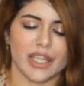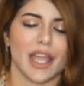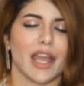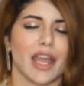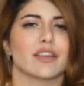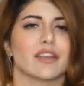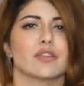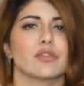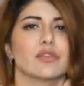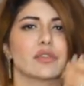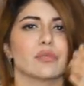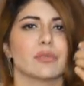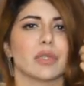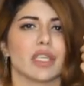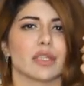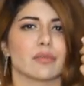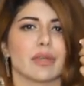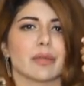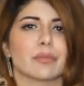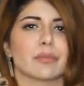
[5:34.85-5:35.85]
carry with
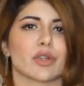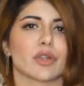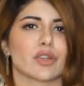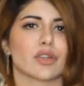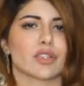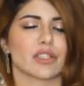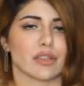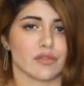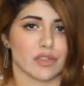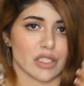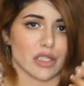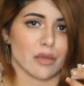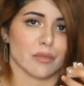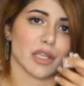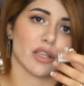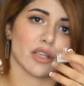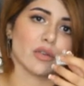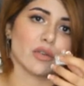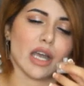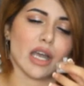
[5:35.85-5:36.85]
me in my purse every time
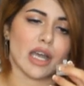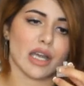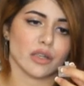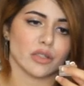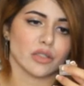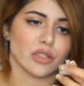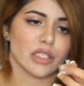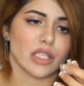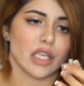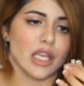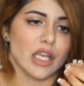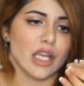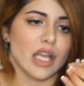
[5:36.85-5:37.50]
I go out.